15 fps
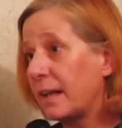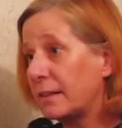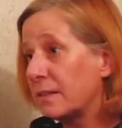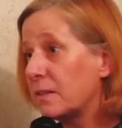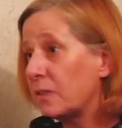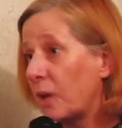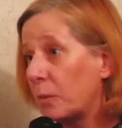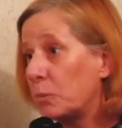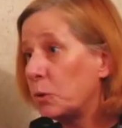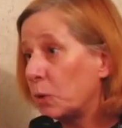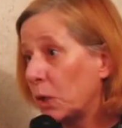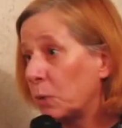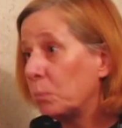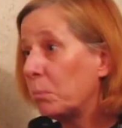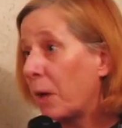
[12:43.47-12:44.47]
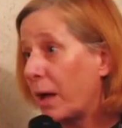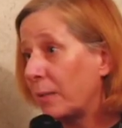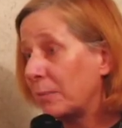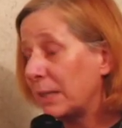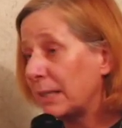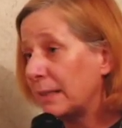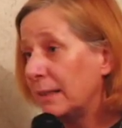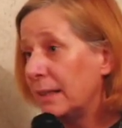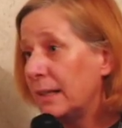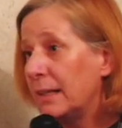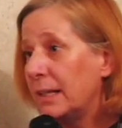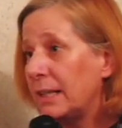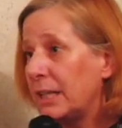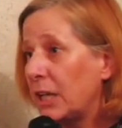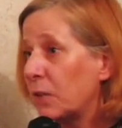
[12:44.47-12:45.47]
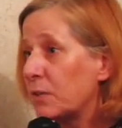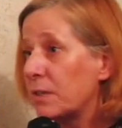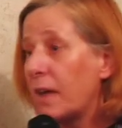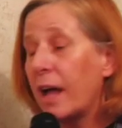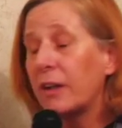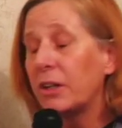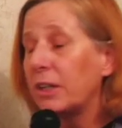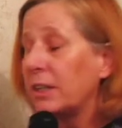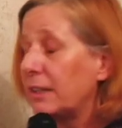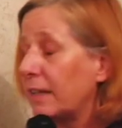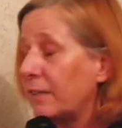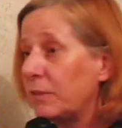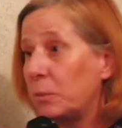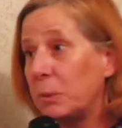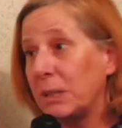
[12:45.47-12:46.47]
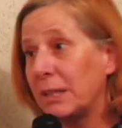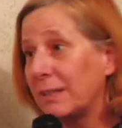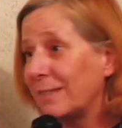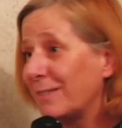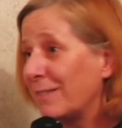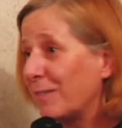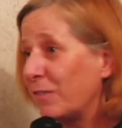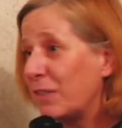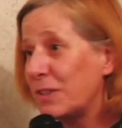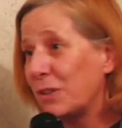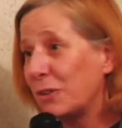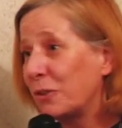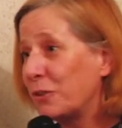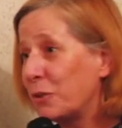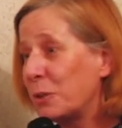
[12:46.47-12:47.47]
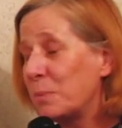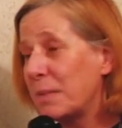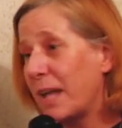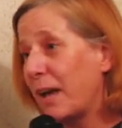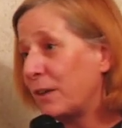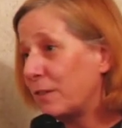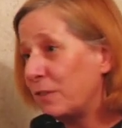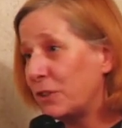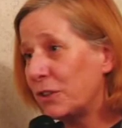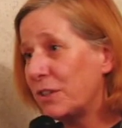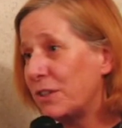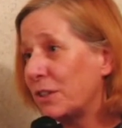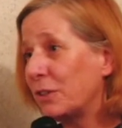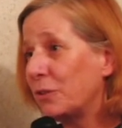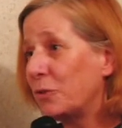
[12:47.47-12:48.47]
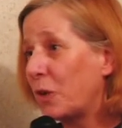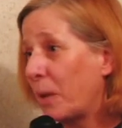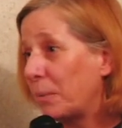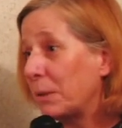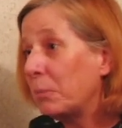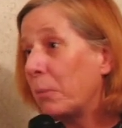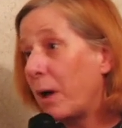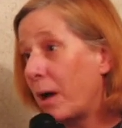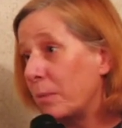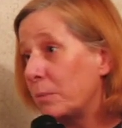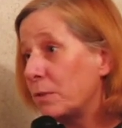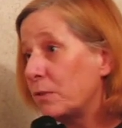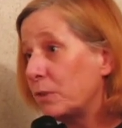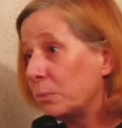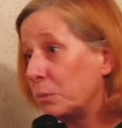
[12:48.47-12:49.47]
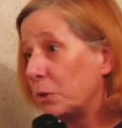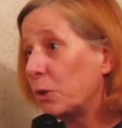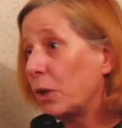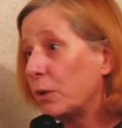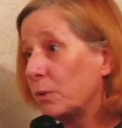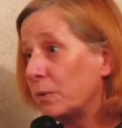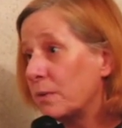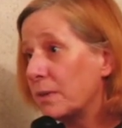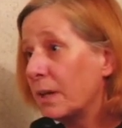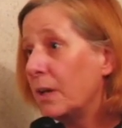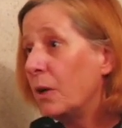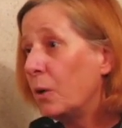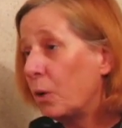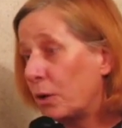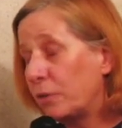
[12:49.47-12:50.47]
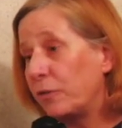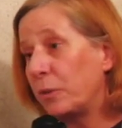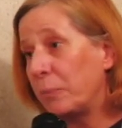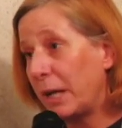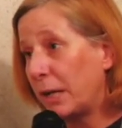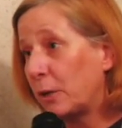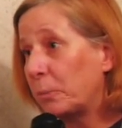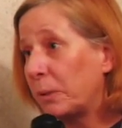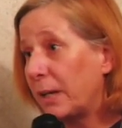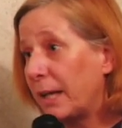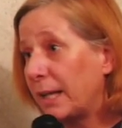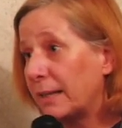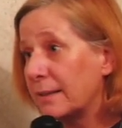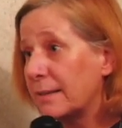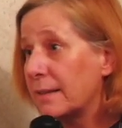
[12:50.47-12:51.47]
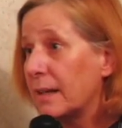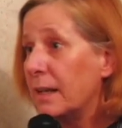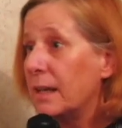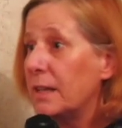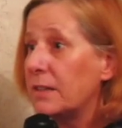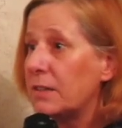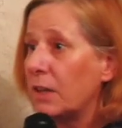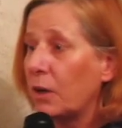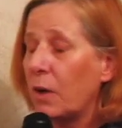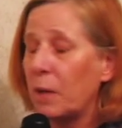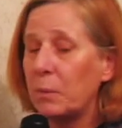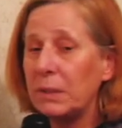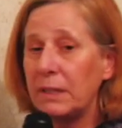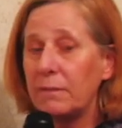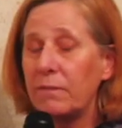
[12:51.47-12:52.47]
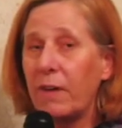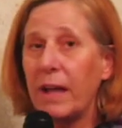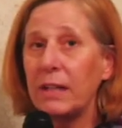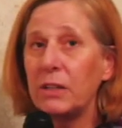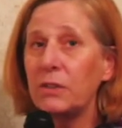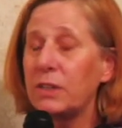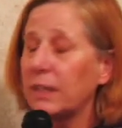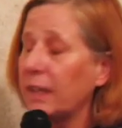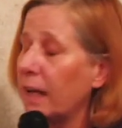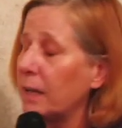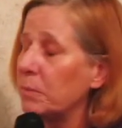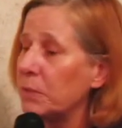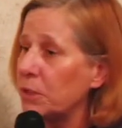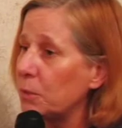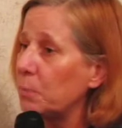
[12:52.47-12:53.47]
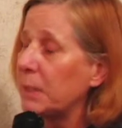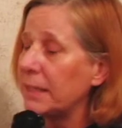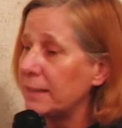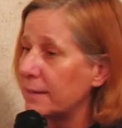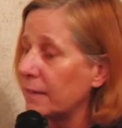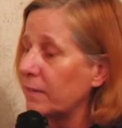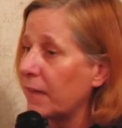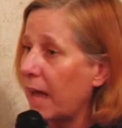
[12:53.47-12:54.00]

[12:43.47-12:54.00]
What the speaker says: and stop drone bombing. You know, it's not good enough to bring physical troops out if you're still dropping bombs from drones or from airplanes. So I want to invite you to come to Peace of the